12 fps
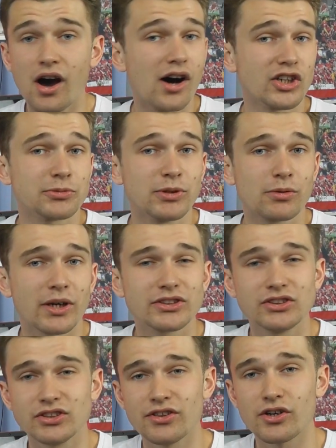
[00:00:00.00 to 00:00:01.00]
ask me
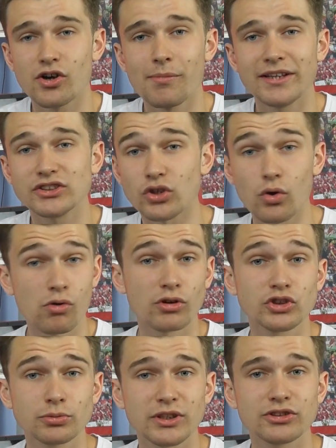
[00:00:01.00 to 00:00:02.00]
questions in the comments or
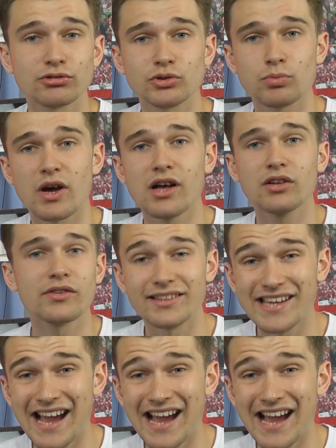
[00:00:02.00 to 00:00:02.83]
on Twitter as well.